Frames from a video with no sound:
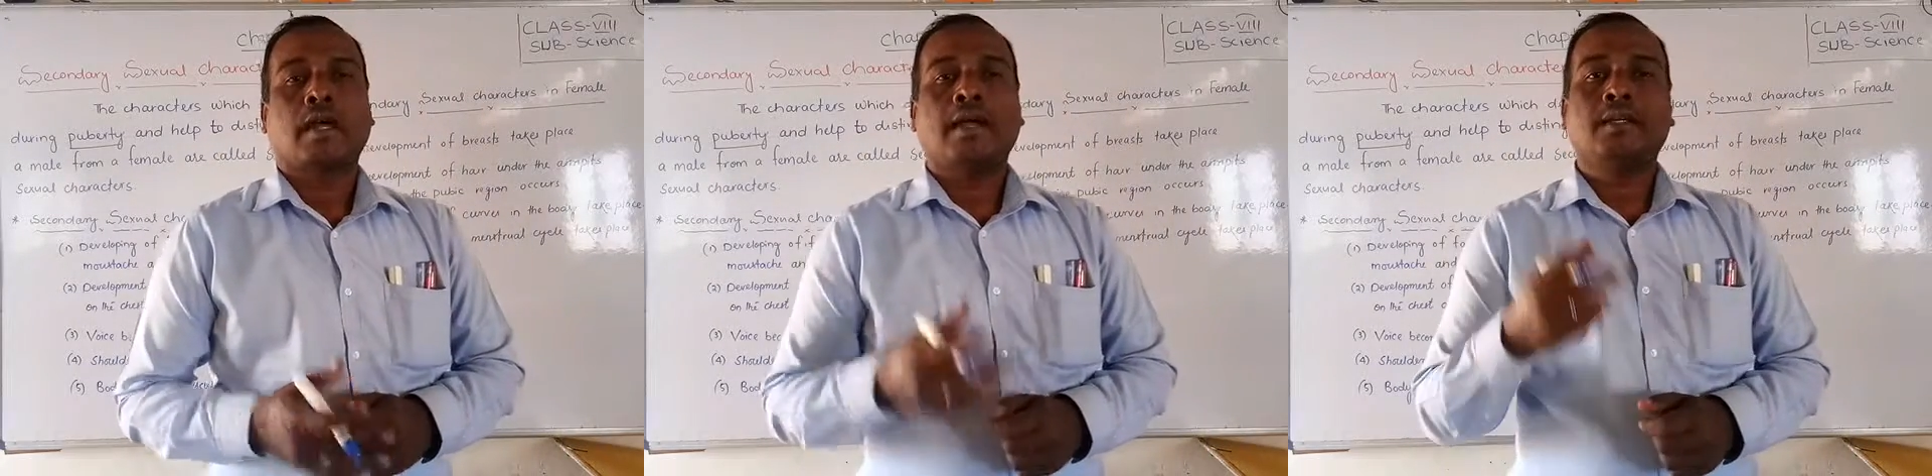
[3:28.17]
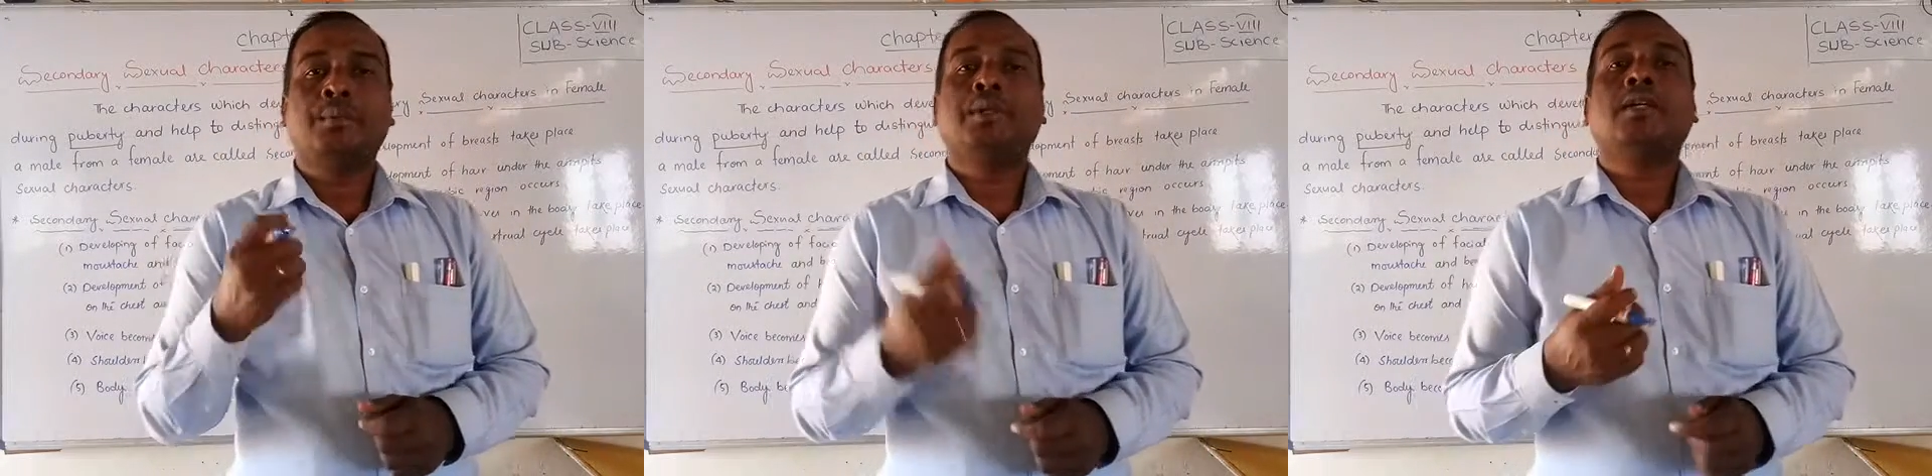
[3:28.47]
and
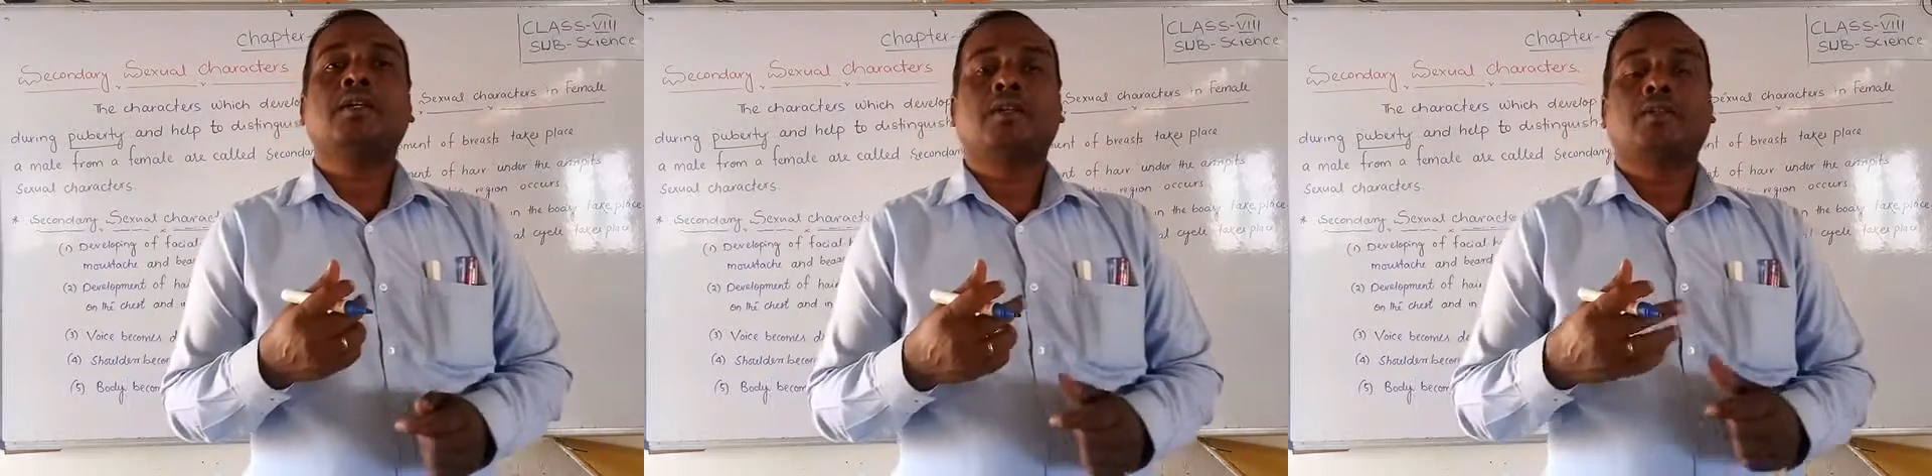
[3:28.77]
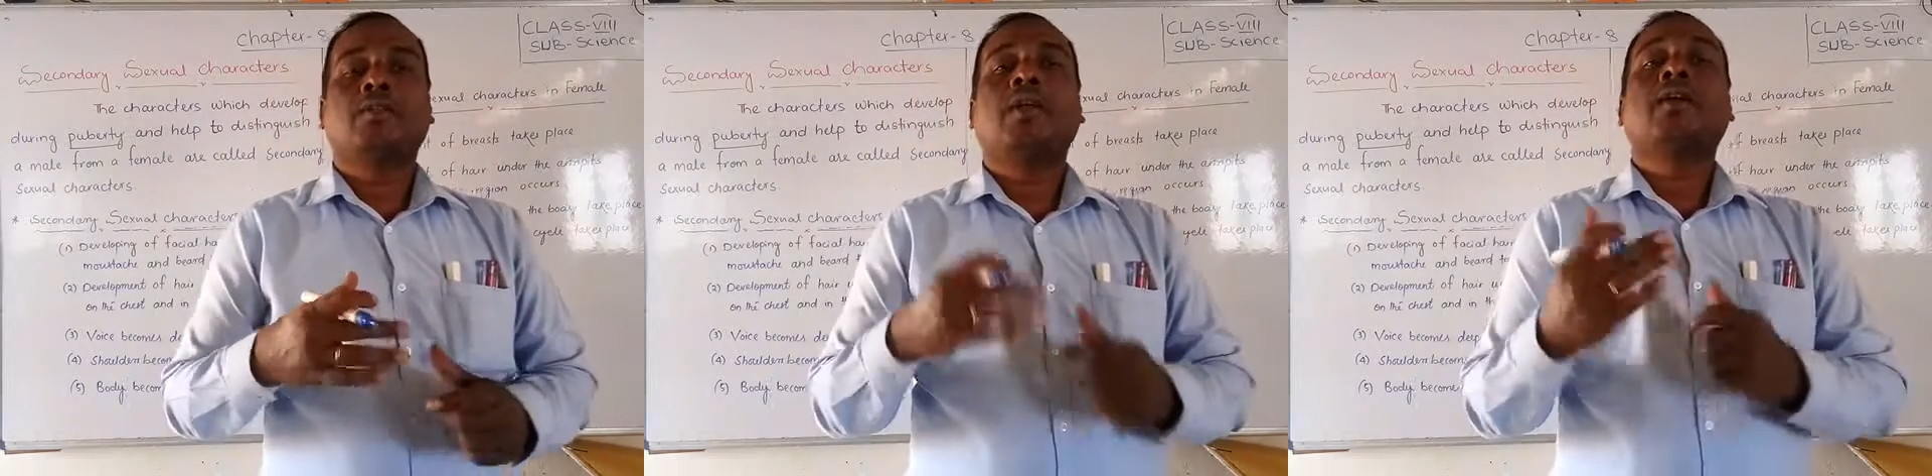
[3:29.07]
a
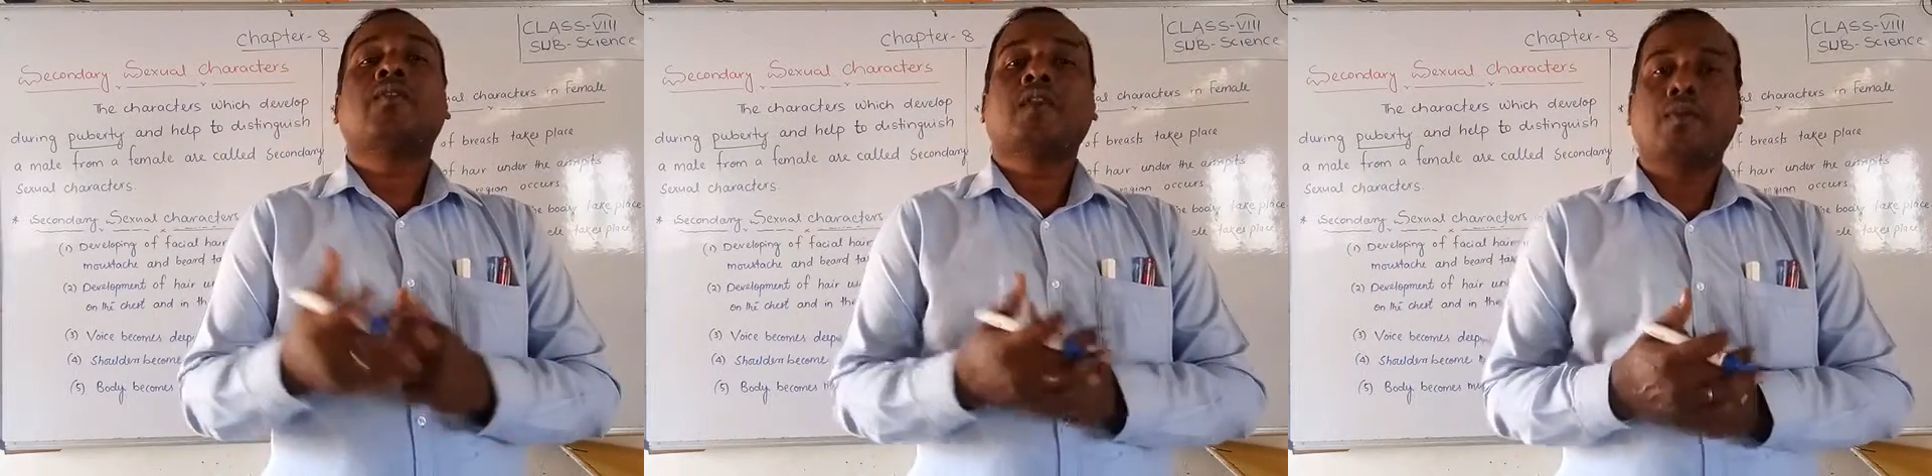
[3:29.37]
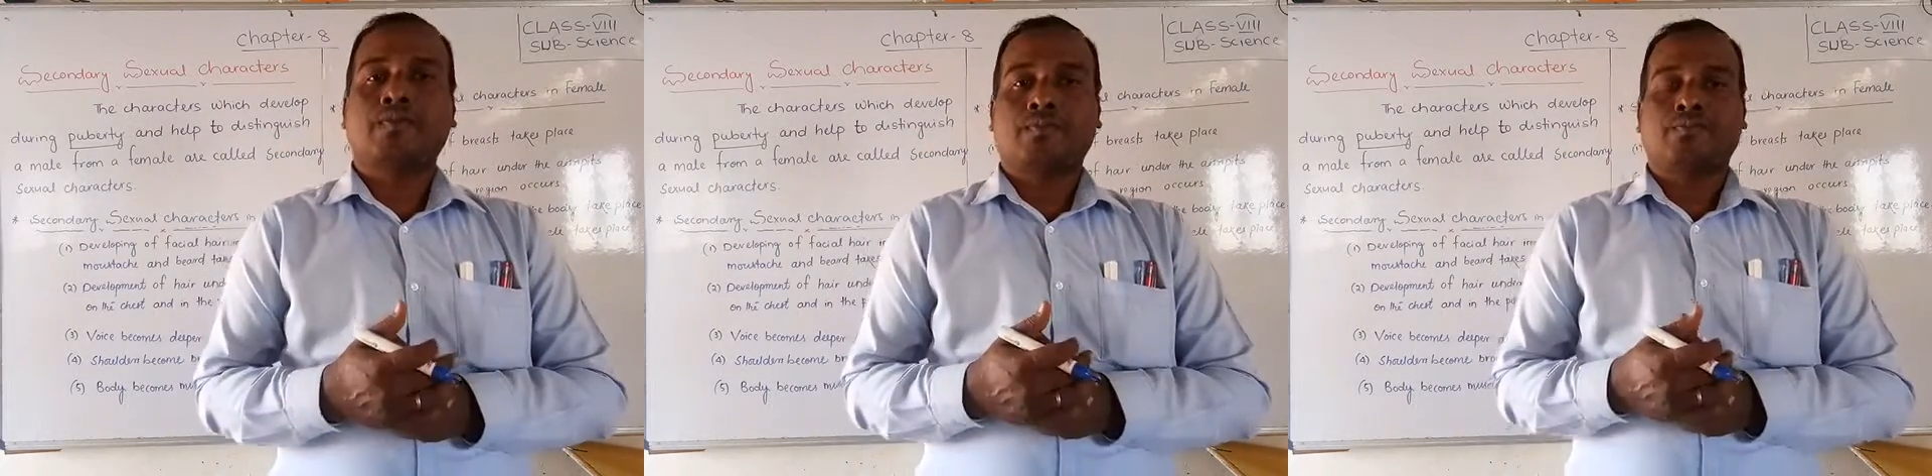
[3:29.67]
beard will
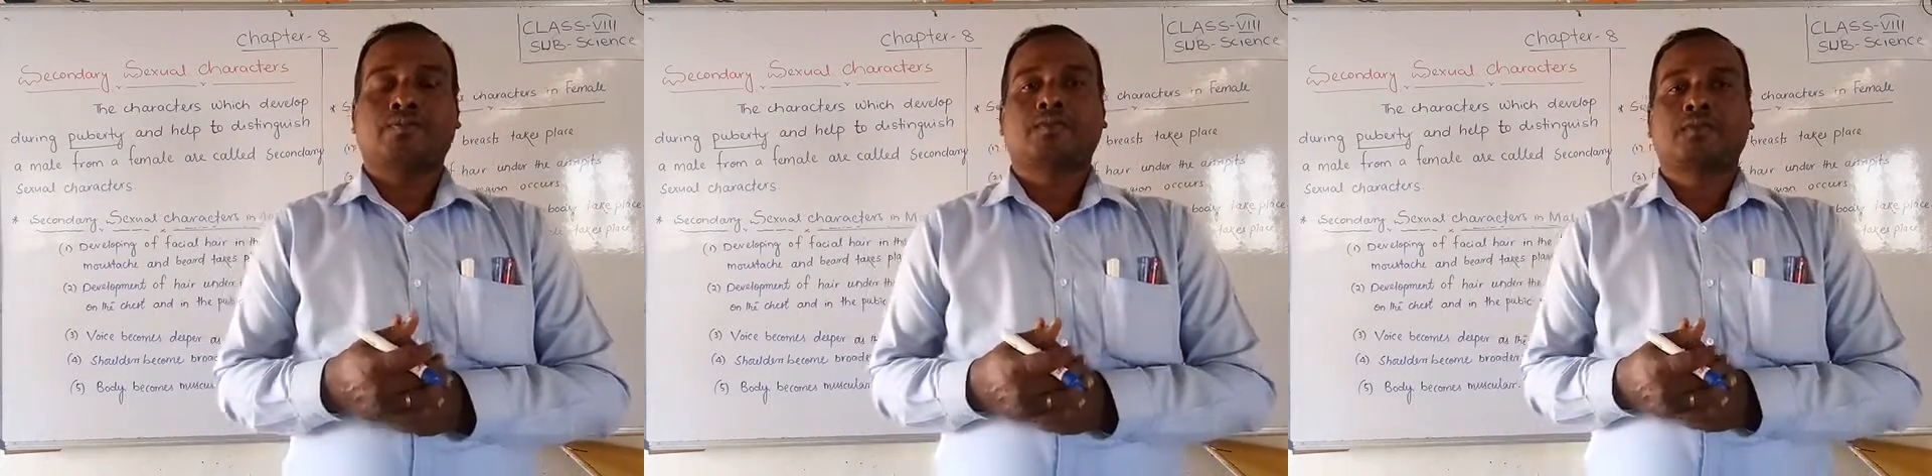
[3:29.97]
develop.